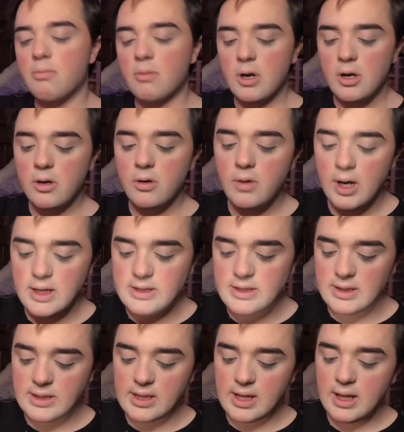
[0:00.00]
row. It's
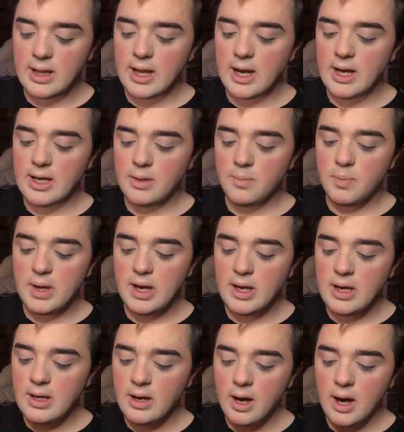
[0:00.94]
at that light
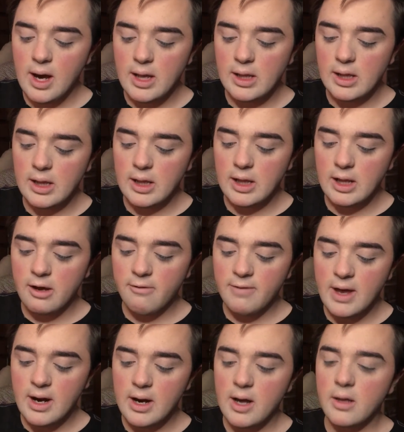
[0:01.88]
pink. I love
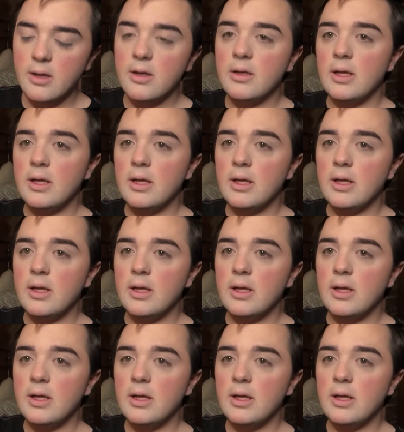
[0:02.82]
that color.